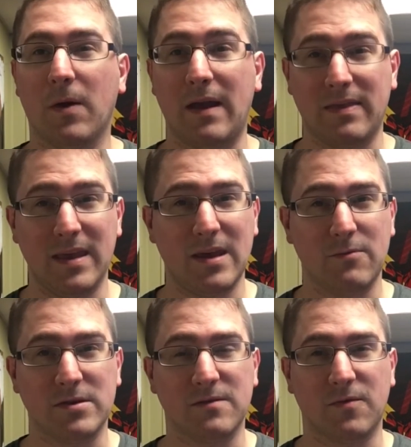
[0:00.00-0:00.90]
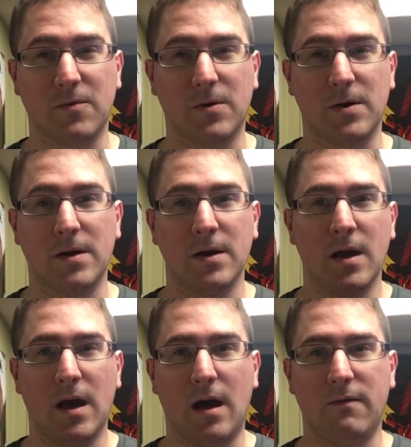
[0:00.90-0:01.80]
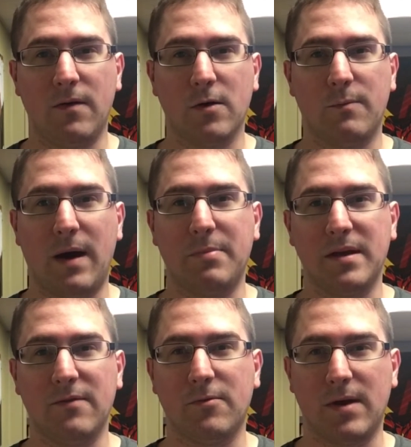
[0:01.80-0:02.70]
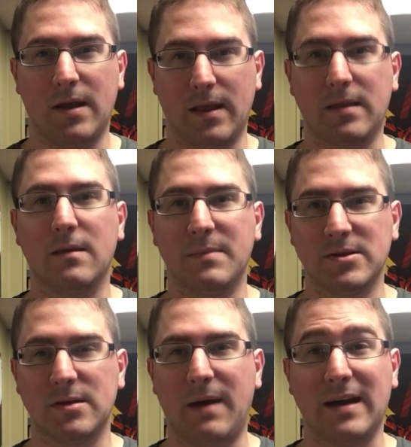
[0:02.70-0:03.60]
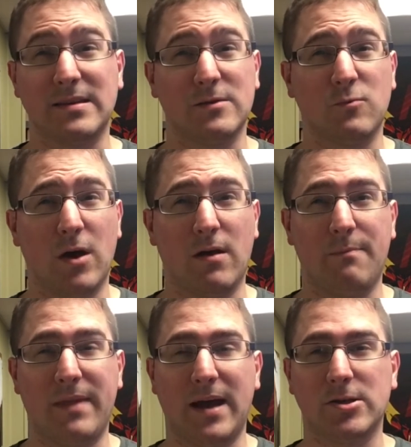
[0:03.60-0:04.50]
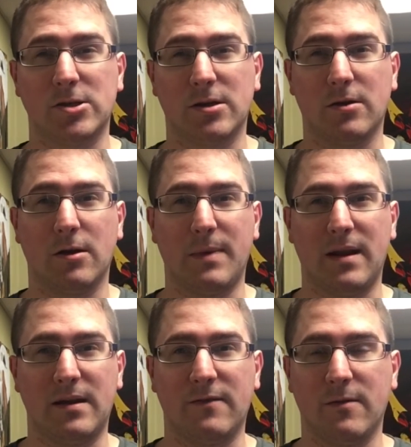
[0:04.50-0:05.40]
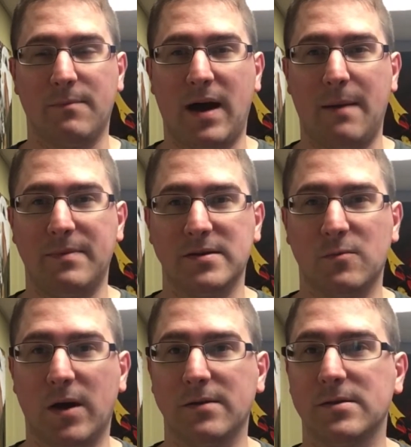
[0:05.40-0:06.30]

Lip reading: I think it was for a Funko Pop giveaway, like the mystery box as well. I'm not sure. It could have been a different pop as well.